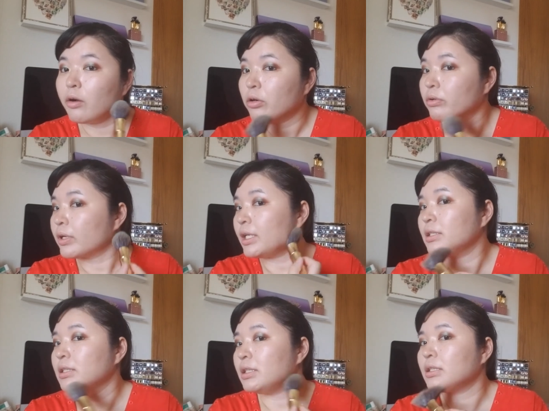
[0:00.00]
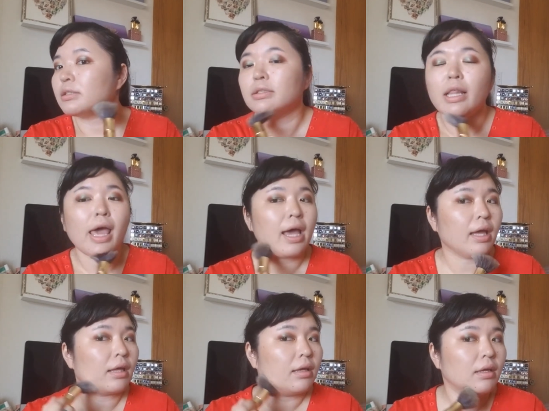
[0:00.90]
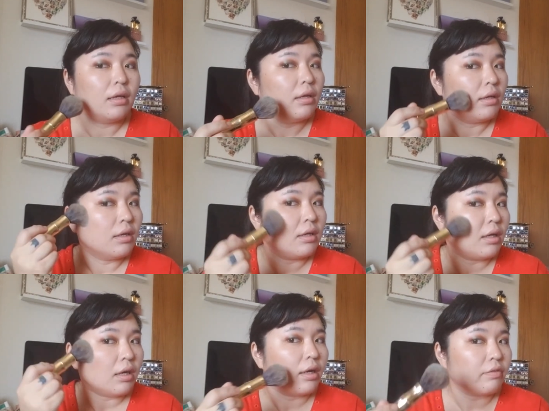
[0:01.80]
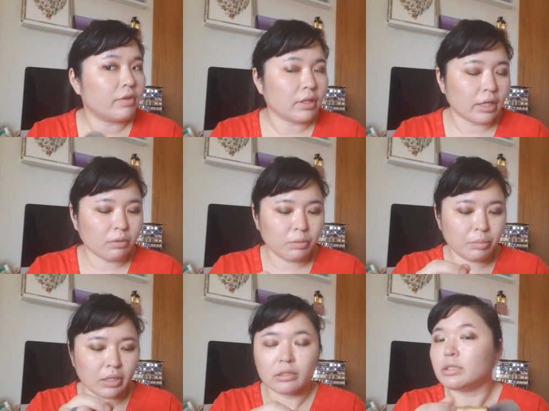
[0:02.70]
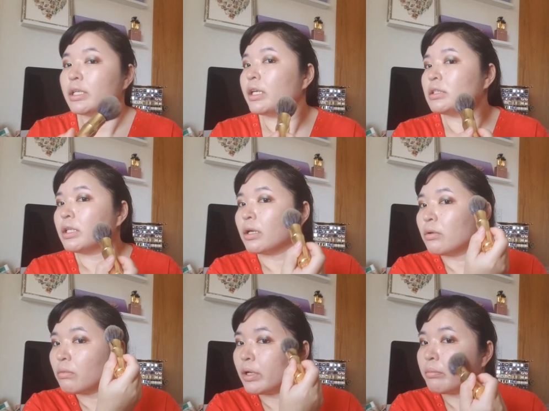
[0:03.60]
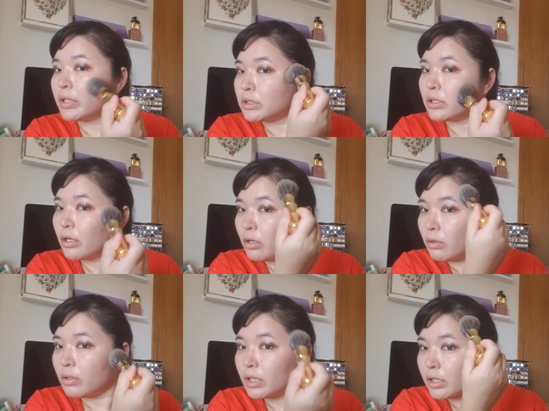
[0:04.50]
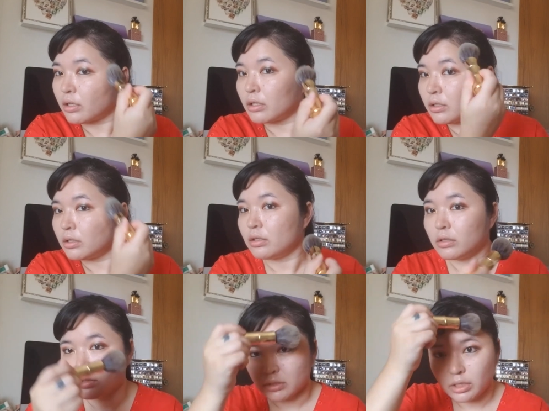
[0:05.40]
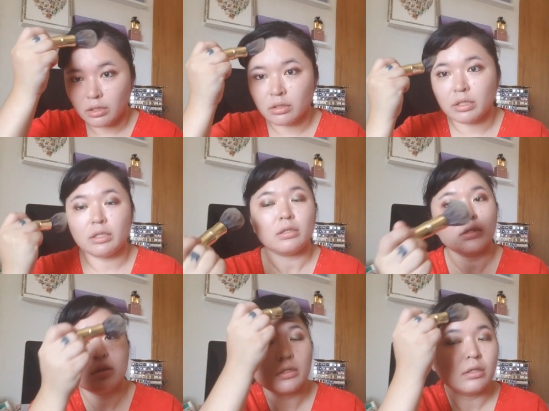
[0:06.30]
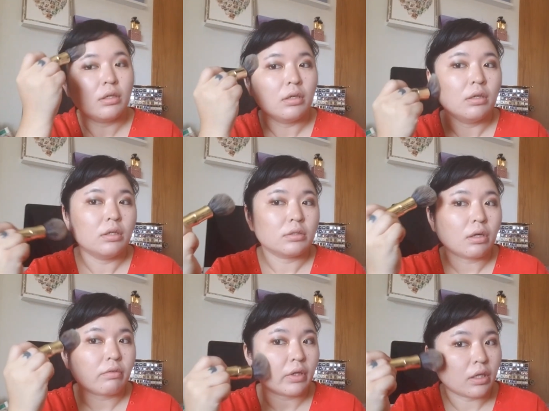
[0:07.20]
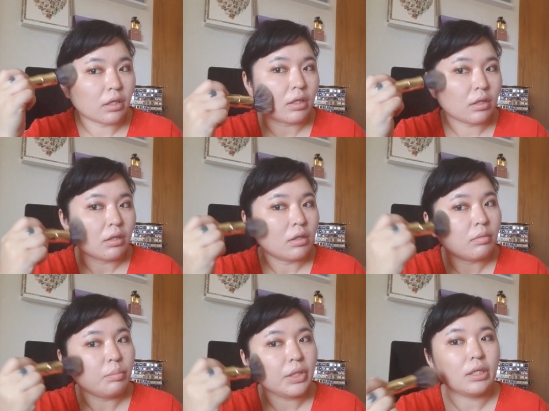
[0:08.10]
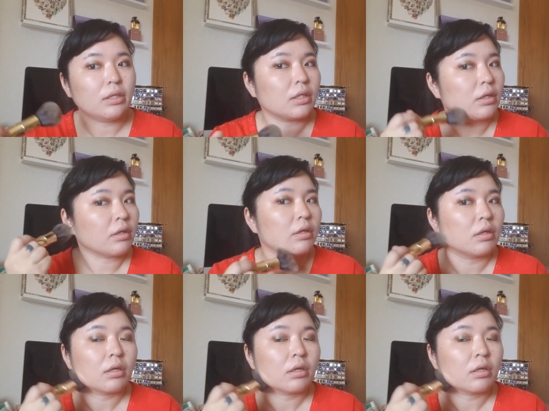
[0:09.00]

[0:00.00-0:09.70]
crazy is that? I feel like we bought tickets like, what, months ago, and suddenly it's already gonna be here.